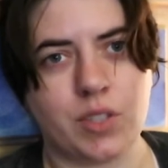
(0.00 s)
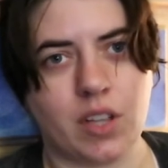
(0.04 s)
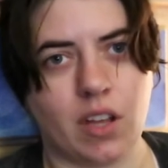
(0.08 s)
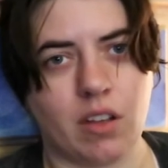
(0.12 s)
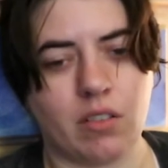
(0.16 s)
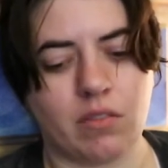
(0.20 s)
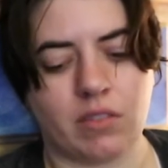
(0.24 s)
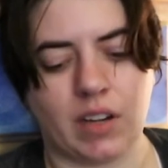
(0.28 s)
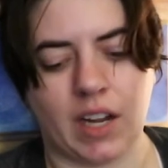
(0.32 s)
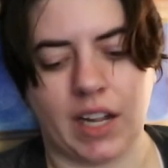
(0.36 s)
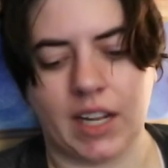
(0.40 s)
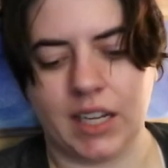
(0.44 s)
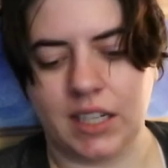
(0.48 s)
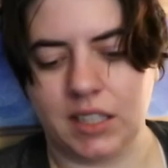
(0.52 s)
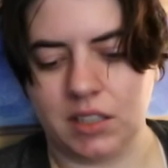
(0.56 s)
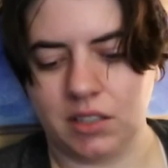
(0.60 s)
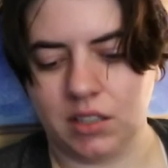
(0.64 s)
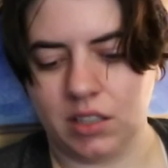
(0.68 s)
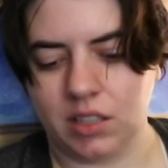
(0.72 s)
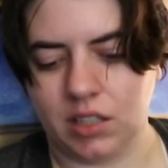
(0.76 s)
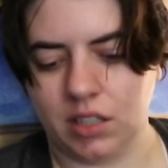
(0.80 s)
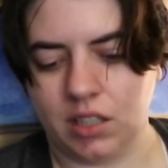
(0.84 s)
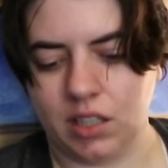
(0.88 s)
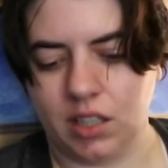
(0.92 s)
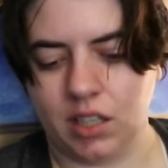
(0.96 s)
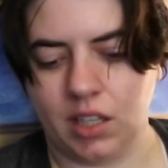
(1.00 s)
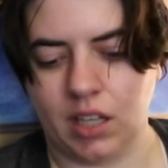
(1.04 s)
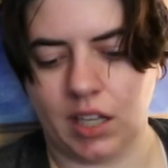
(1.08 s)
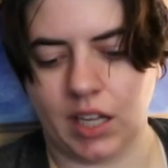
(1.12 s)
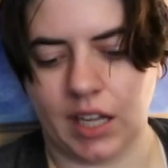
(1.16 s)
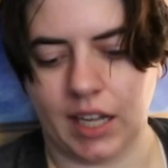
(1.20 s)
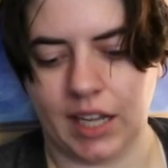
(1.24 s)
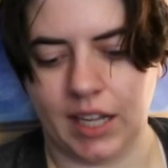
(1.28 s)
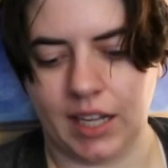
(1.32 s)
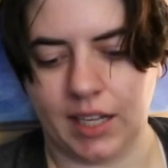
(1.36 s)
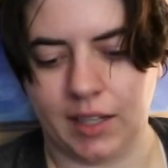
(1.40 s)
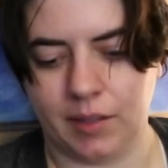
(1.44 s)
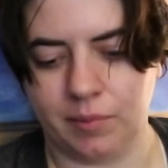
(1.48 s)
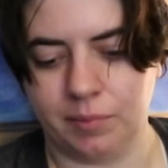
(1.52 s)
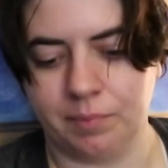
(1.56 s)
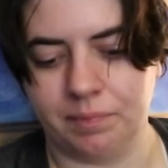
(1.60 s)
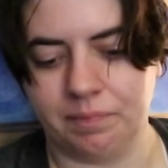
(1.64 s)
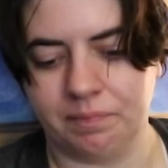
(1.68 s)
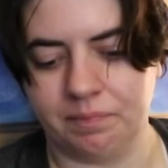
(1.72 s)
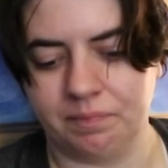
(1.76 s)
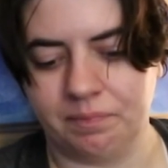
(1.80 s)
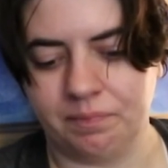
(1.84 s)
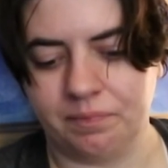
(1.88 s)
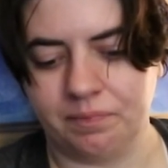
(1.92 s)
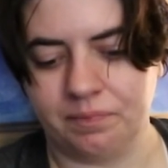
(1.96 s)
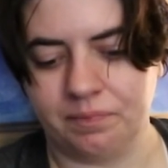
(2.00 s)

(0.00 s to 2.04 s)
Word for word: alright. Um,